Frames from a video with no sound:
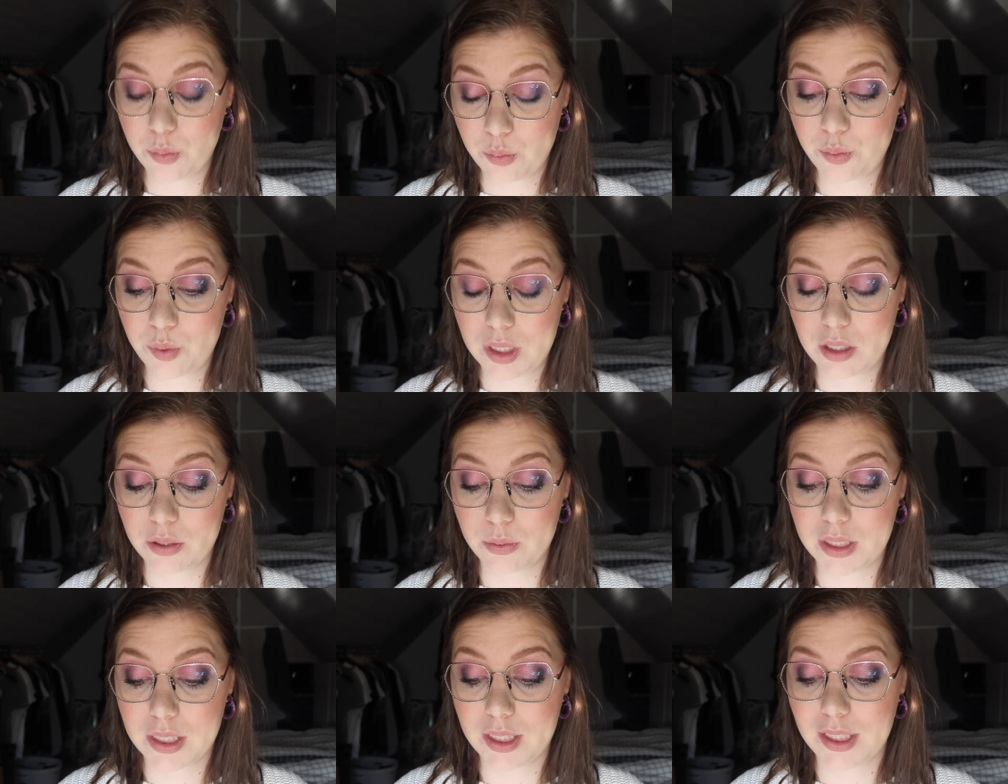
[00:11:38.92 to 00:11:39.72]
really,
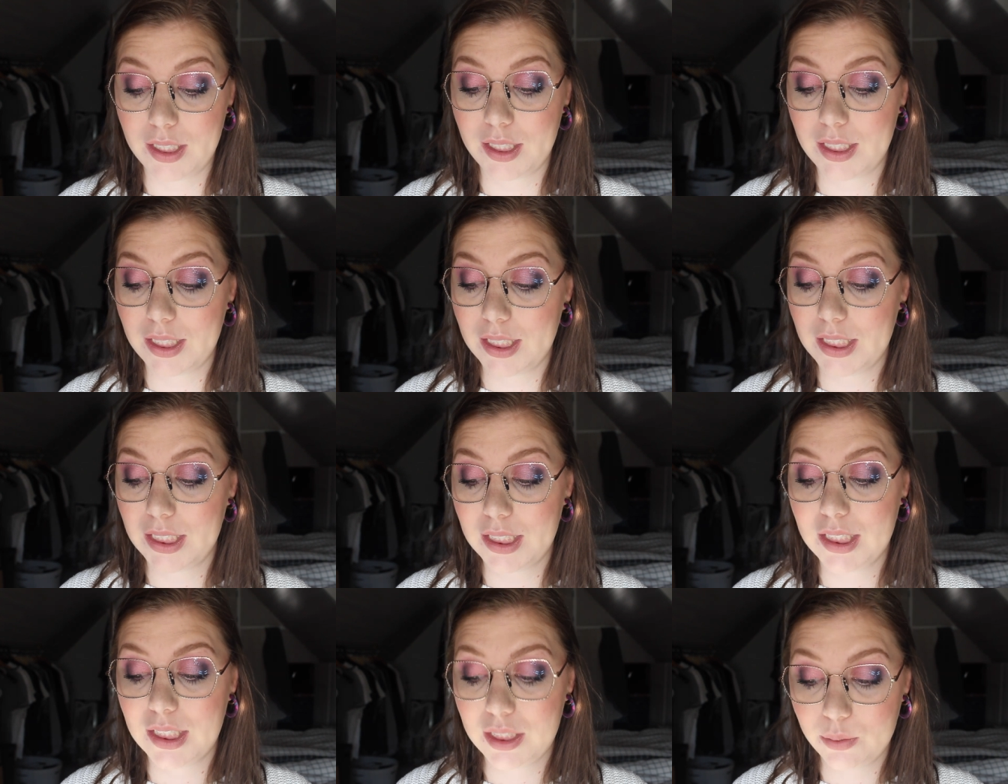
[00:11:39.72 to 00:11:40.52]
really,
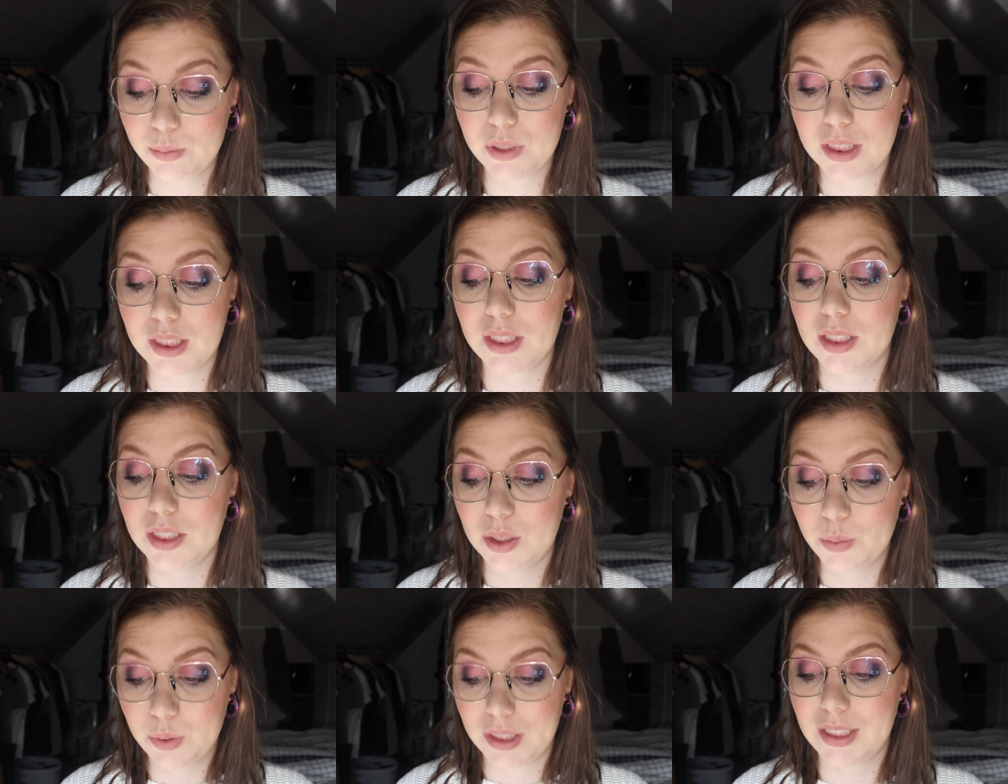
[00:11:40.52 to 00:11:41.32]
really,
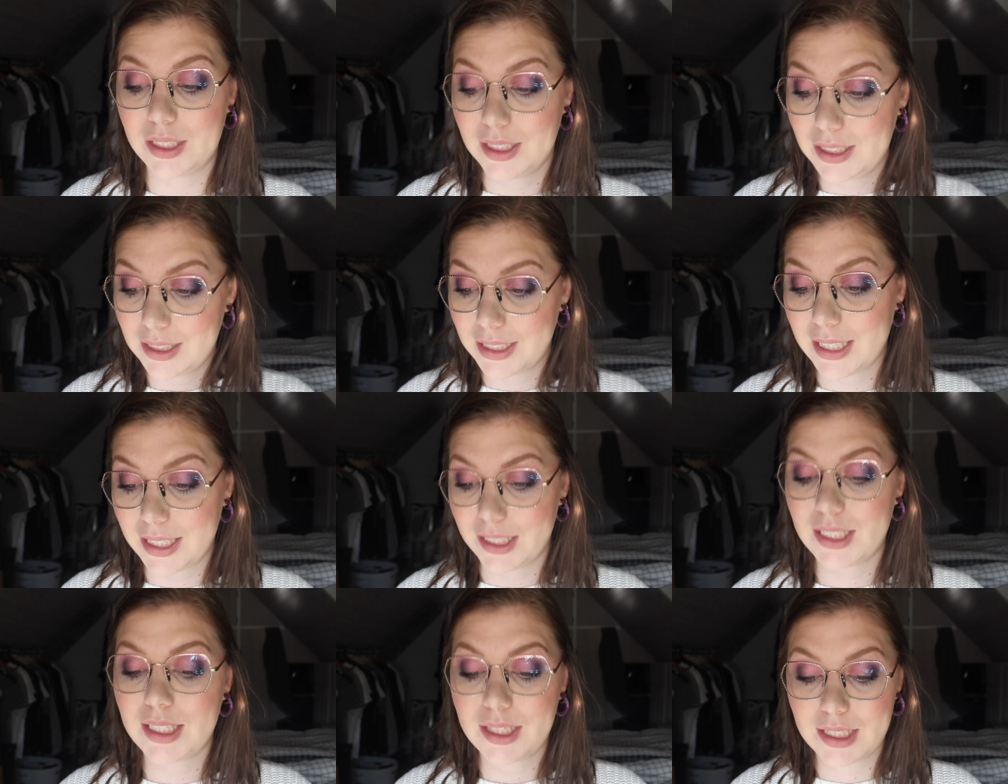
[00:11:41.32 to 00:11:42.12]
really
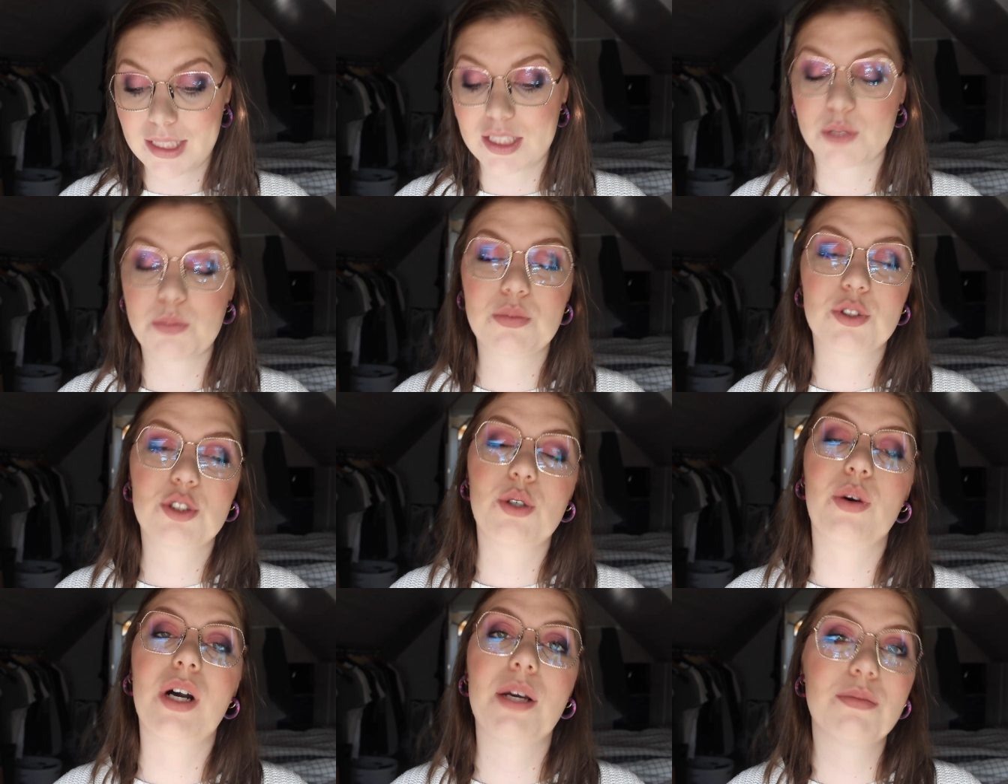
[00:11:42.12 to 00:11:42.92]
like this.
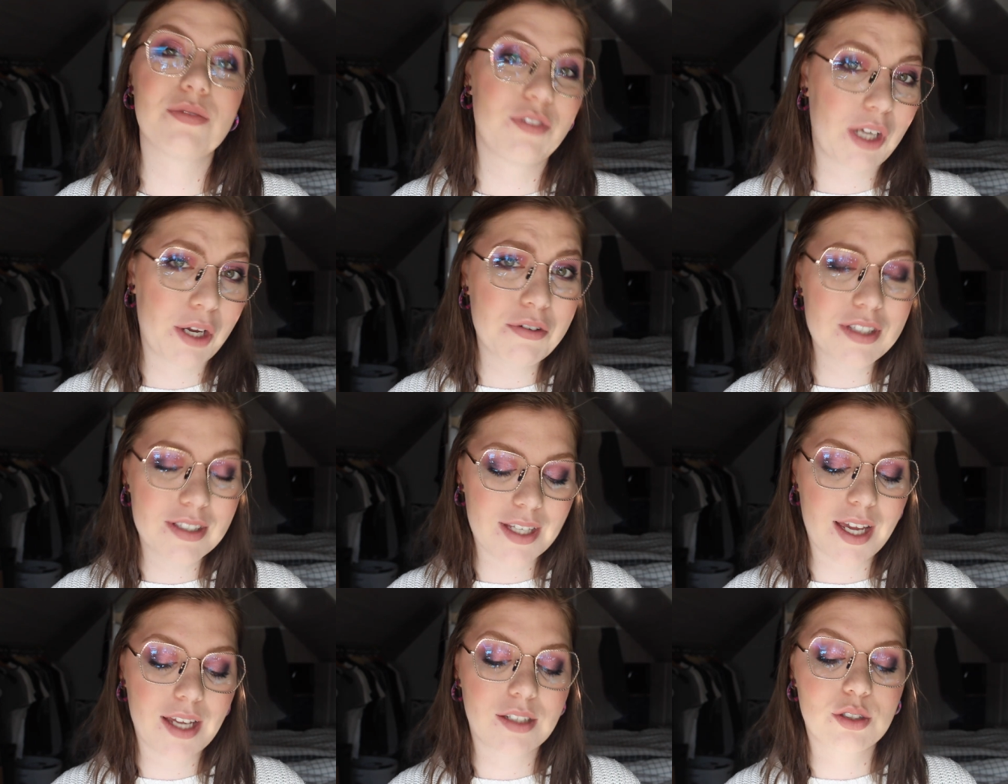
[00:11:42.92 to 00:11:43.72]
So I'm very
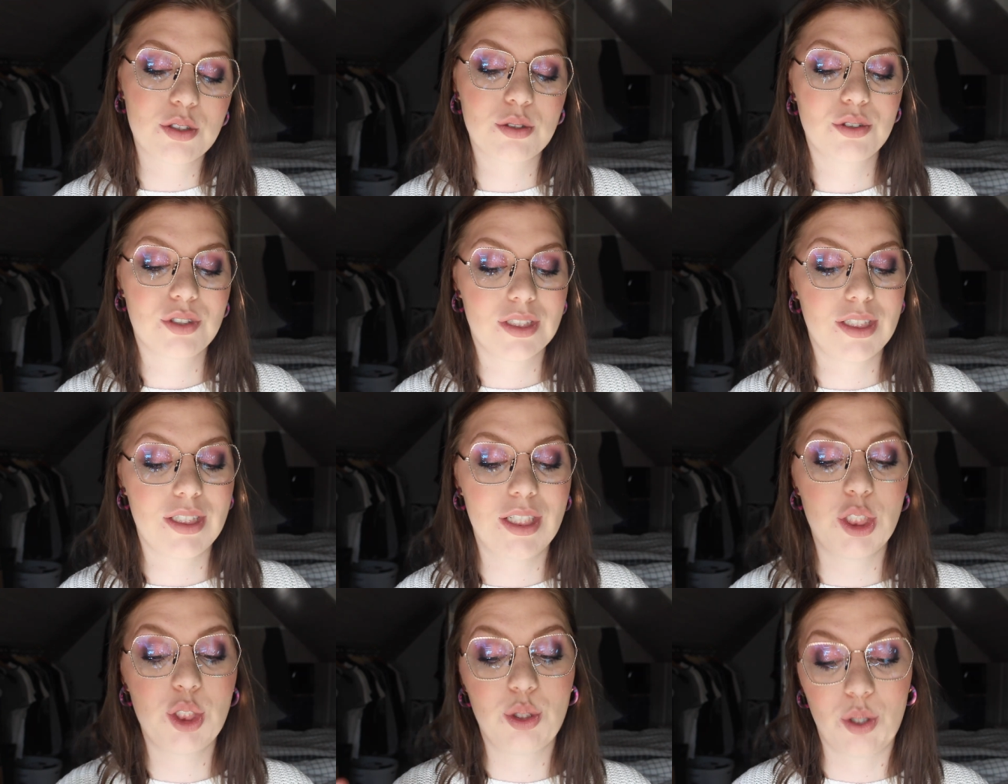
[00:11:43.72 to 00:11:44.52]
sad to
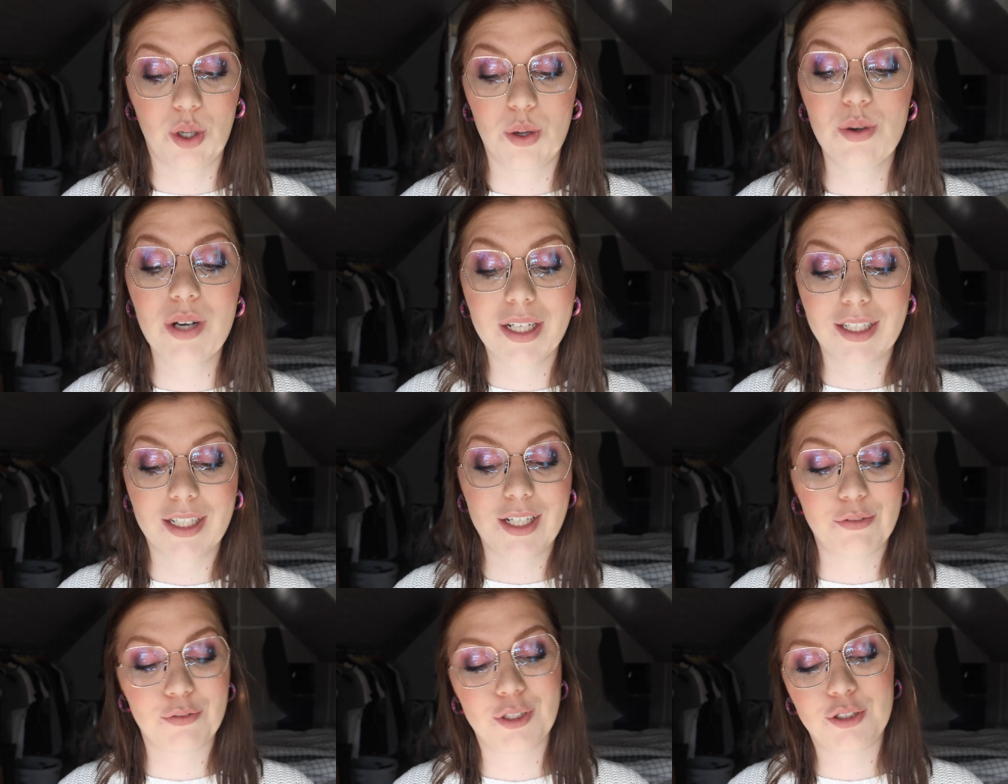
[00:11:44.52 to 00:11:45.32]
see it go, and
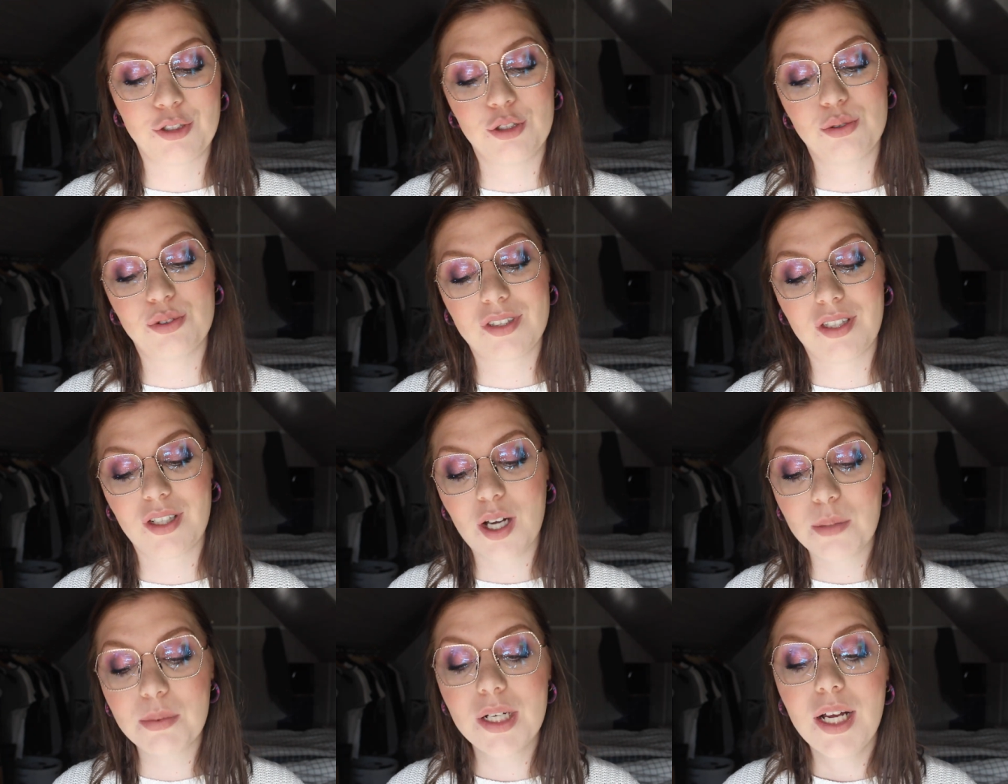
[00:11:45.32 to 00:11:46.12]
I have not used it
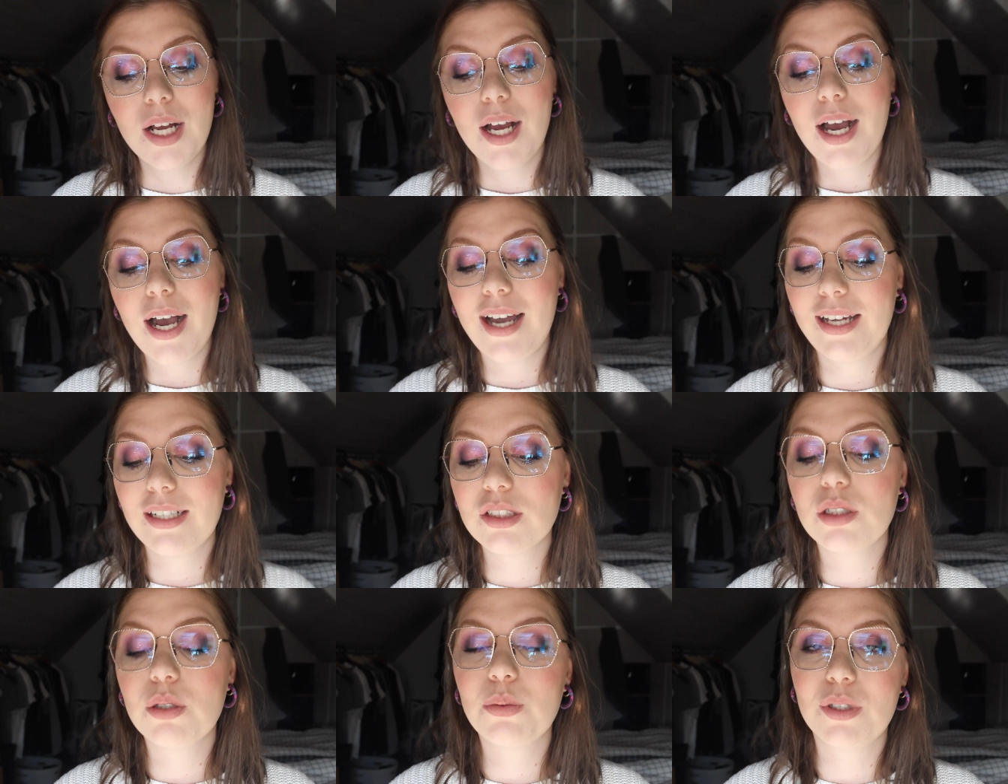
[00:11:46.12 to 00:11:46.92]
up. I
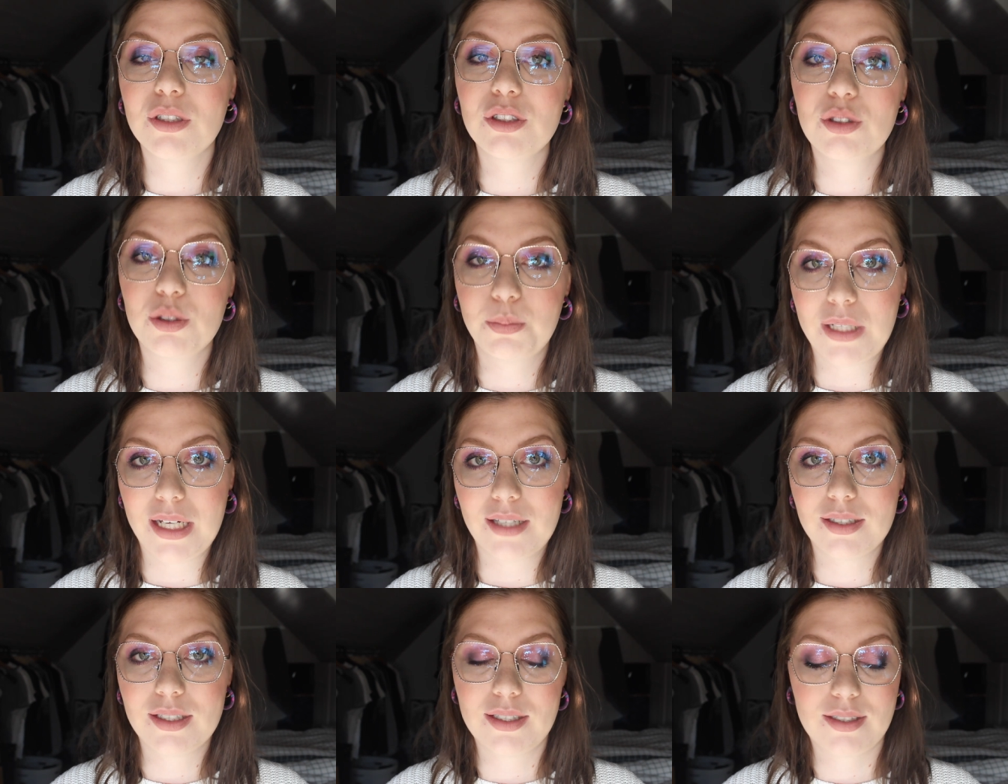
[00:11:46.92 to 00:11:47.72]
actually wanted to
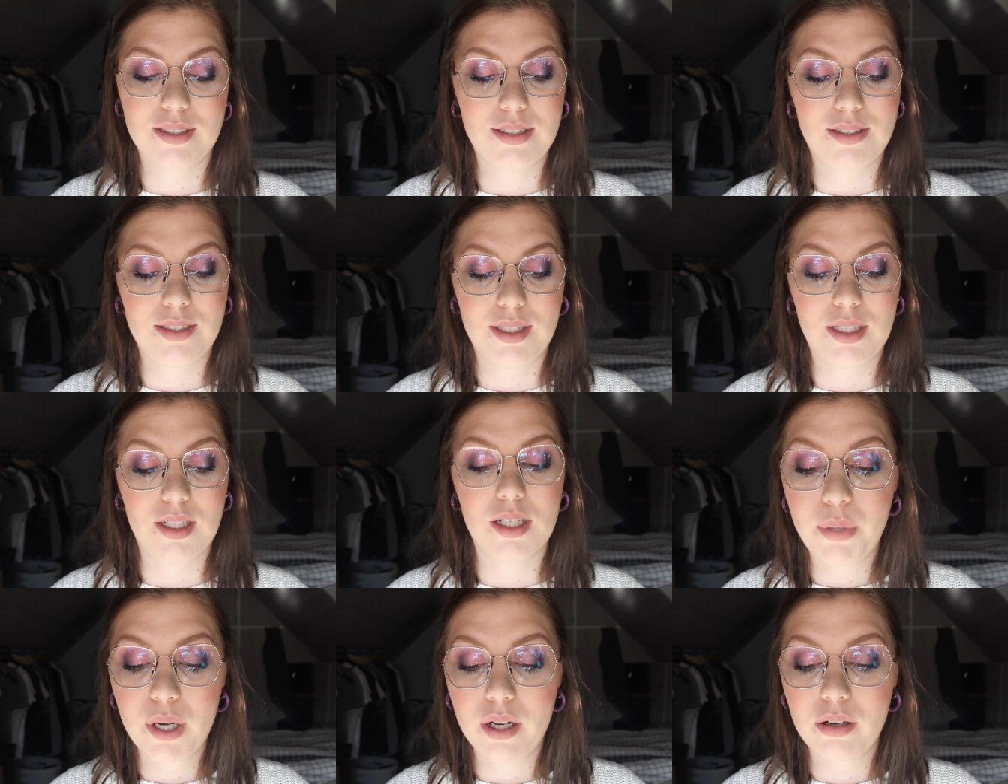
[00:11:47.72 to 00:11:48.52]
pan this this
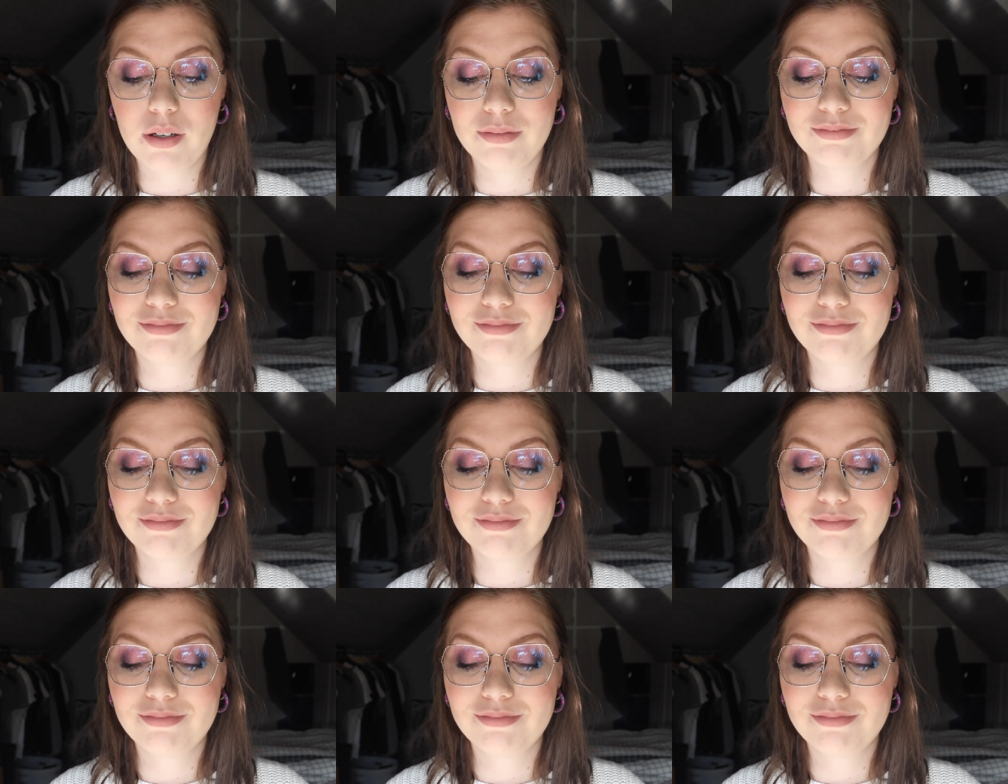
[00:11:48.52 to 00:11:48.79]
year, but